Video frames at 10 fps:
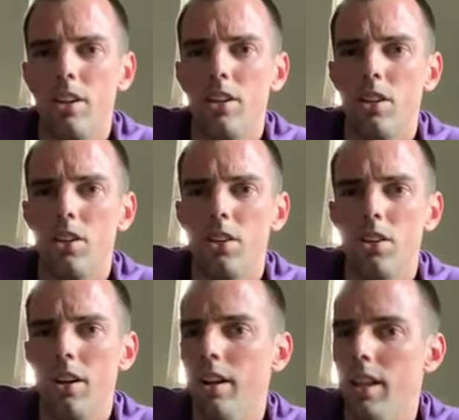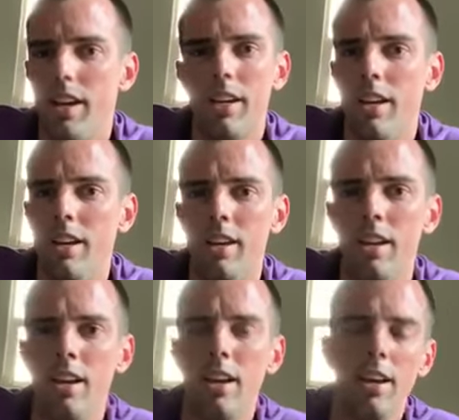You're like
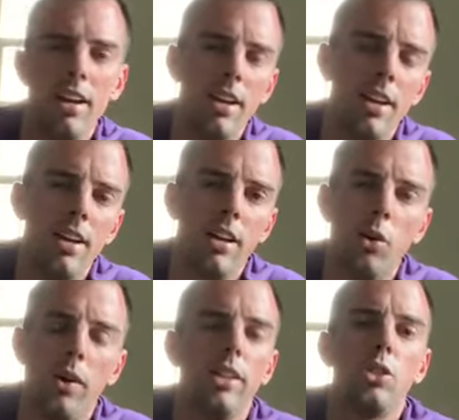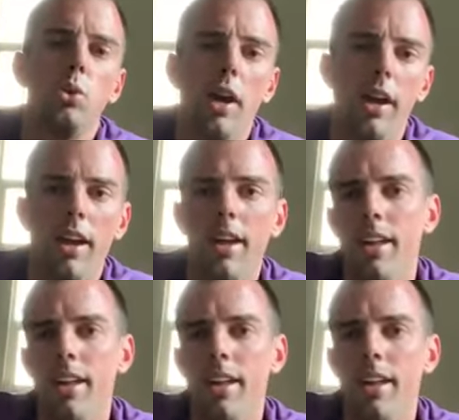going into a